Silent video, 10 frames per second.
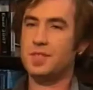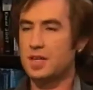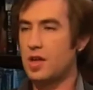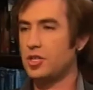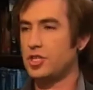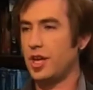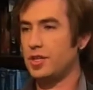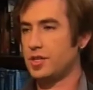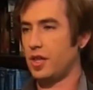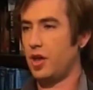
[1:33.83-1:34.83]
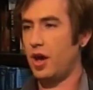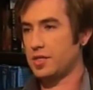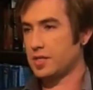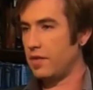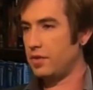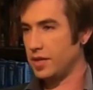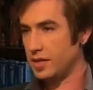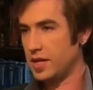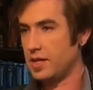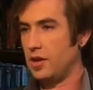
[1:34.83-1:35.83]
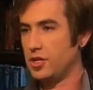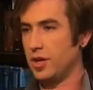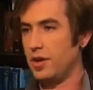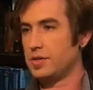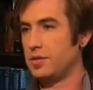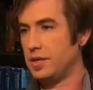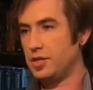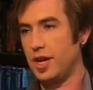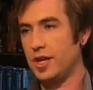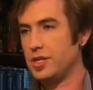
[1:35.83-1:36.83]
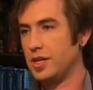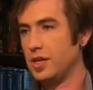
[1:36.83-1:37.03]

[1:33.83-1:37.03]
technology changes, the laws governing the technology also need to change.